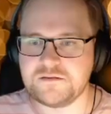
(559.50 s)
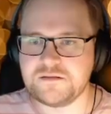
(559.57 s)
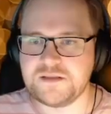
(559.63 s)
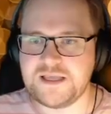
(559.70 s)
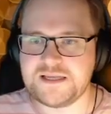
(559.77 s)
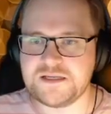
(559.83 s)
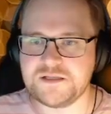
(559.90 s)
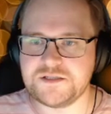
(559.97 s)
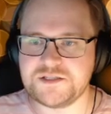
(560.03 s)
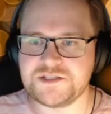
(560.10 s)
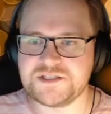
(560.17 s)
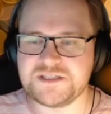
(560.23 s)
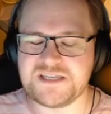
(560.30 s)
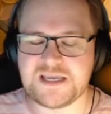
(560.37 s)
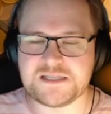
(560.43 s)
Let
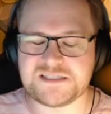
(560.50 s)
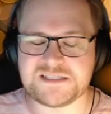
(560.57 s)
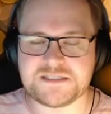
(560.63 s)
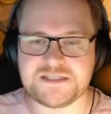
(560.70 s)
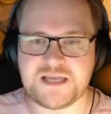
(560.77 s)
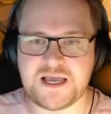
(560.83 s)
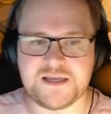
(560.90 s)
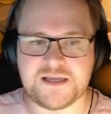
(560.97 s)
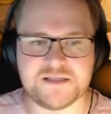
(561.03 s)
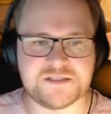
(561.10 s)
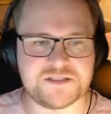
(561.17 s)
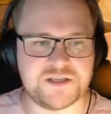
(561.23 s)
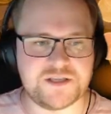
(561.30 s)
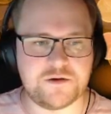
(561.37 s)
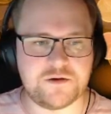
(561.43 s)
us get started.
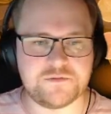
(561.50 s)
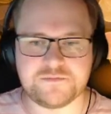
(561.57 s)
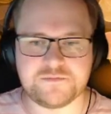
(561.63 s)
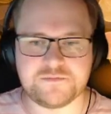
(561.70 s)
So,